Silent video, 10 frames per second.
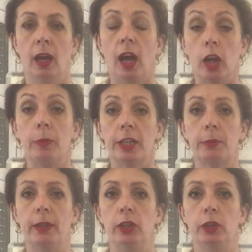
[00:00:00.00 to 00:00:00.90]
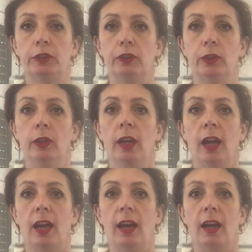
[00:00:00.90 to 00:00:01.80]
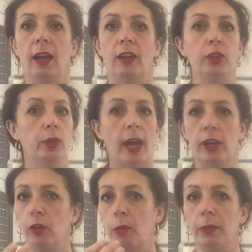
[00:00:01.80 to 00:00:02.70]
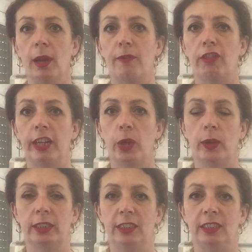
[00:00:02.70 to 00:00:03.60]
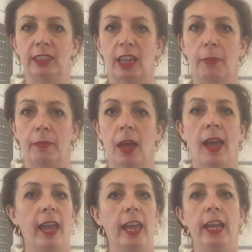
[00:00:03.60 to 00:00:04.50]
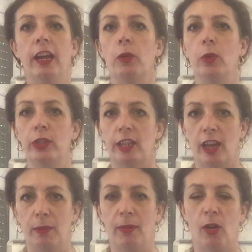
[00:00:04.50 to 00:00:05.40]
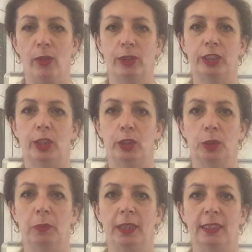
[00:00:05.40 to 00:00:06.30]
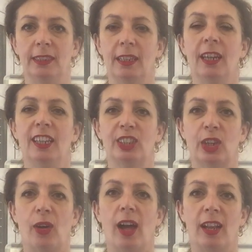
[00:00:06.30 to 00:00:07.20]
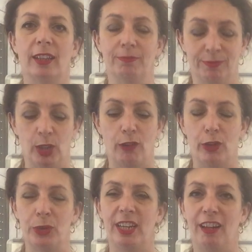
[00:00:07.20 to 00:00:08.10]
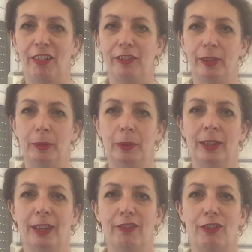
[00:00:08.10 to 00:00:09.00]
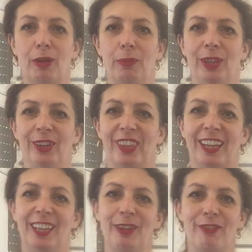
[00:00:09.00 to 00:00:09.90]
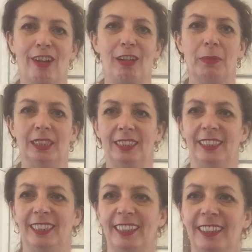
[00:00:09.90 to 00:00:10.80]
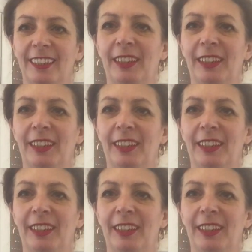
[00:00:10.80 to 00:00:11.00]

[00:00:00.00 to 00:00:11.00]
I hope that's been useful. You can knock me up for any questions. I'm here all the time on social media, so I'll look forward to hearing from you. Thank you very much indeed.